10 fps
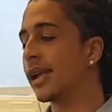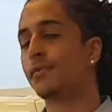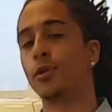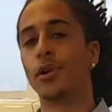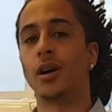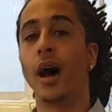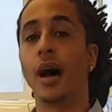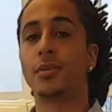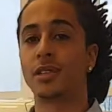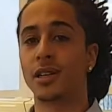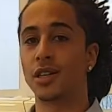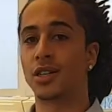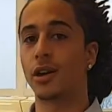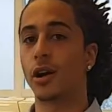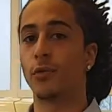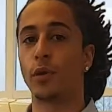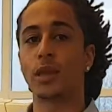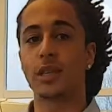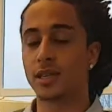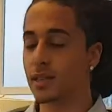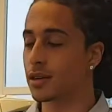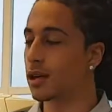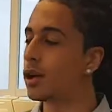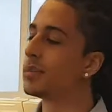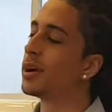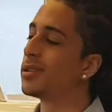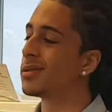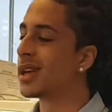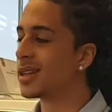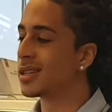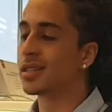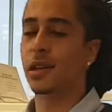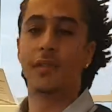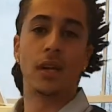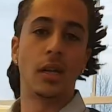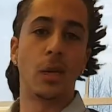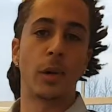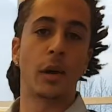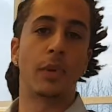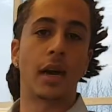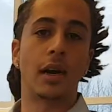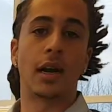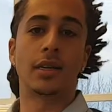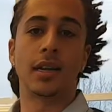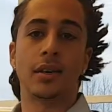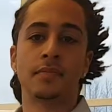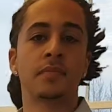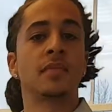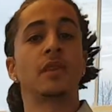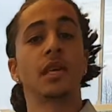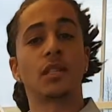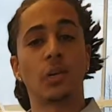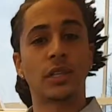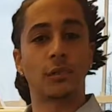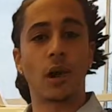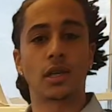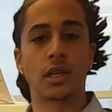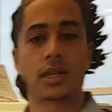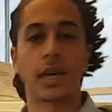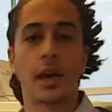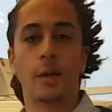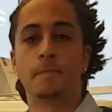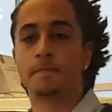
if you weren't 100% sure of what these things are all about, this will give you a little bit of better idea. Thanks so much for watching. Take care.